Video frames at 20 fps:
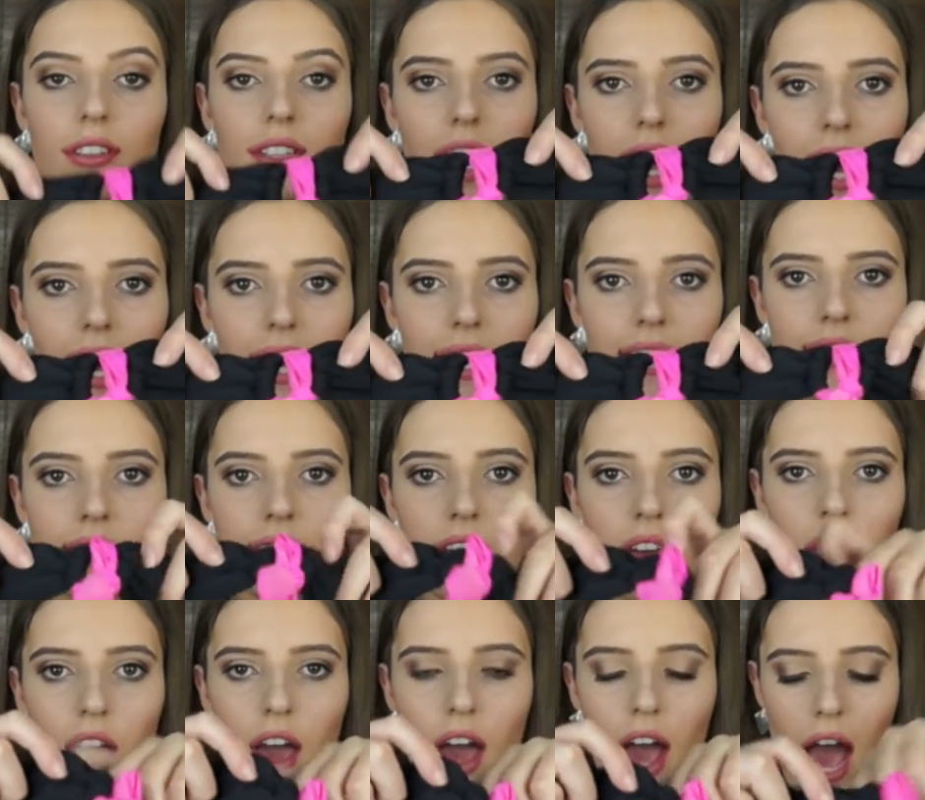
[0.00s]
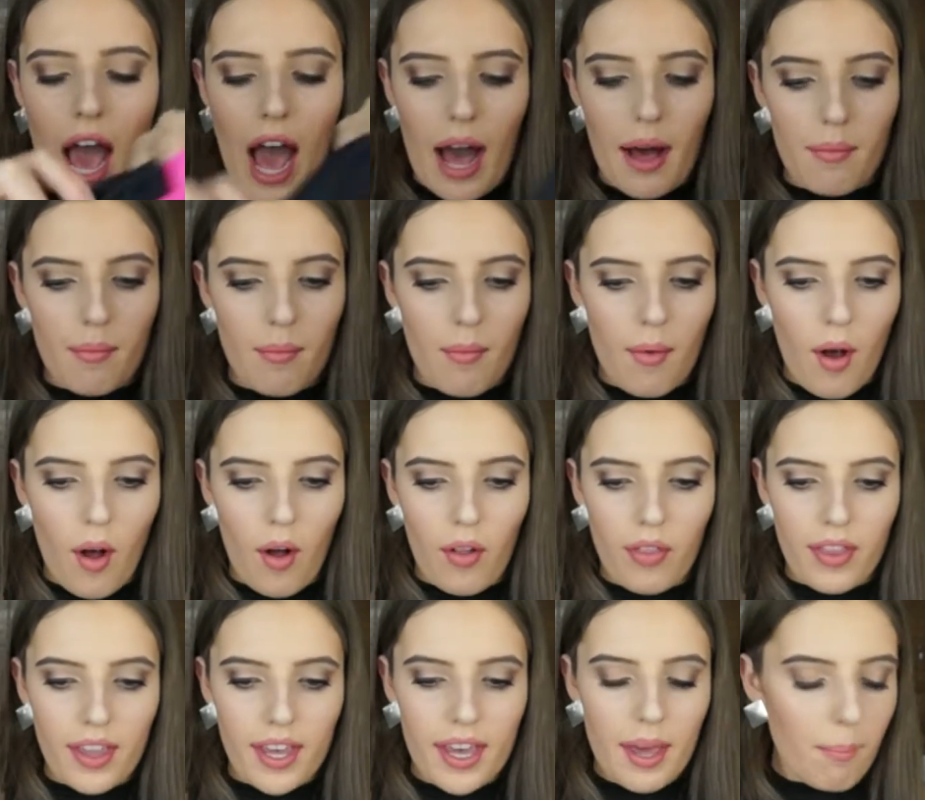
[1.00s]
ties
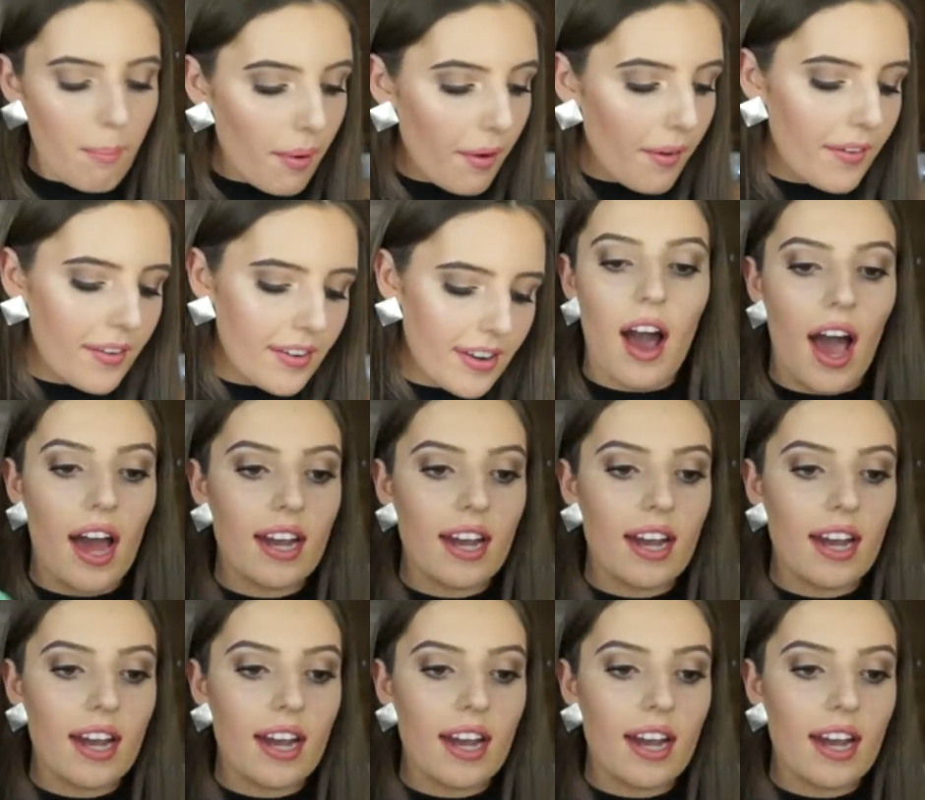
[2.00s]
on the hip bone.